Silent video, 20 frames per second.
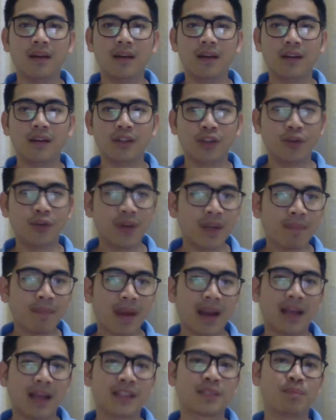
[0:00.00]
During my
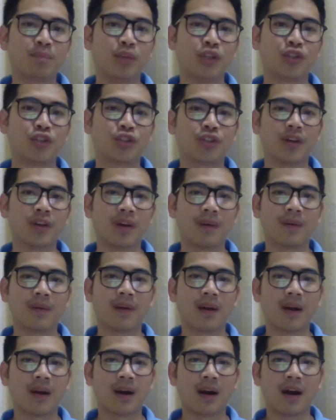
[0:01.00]
last speech,
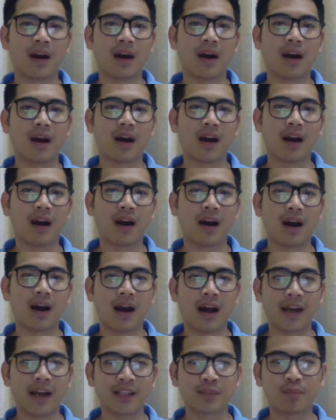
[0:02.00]

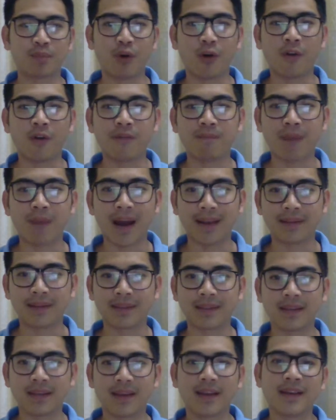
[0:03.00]
I spoke of my
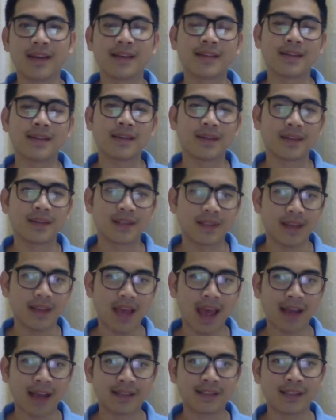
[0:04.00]

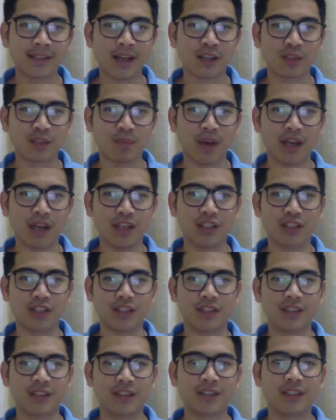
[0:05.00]
ex-sales
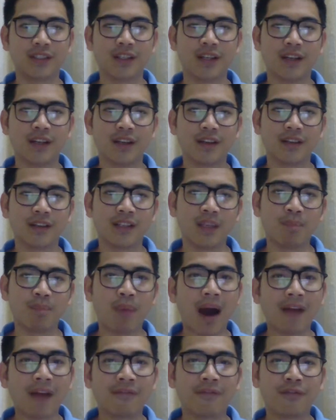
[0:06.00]
manager
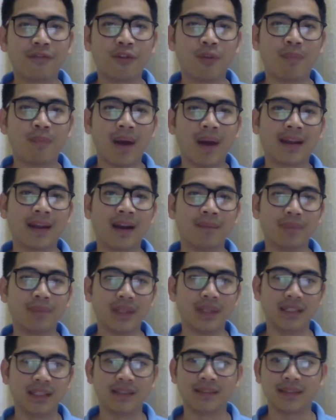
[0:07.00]
depart from my
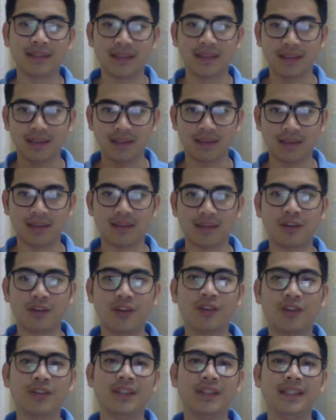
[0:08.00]
company
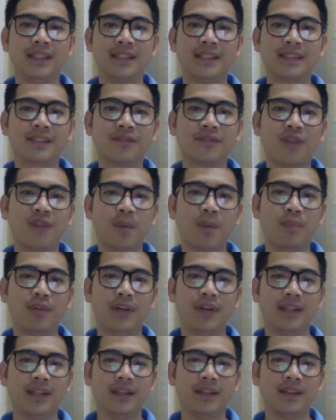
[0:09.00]
on this February.